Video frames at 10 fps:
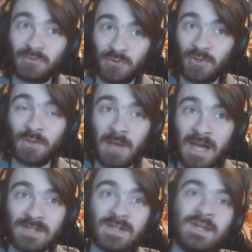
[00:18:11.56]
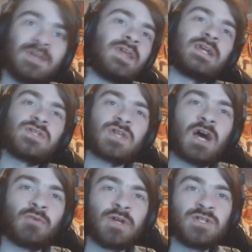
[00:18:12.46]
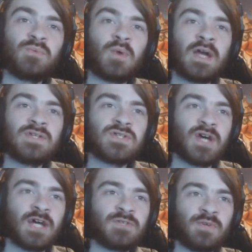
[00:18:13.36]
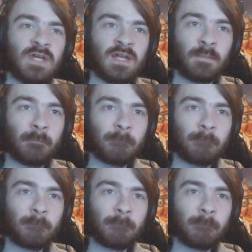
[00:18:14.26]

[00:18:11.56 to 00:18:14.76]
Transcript: food on the mind, they can start a region-wide search for you.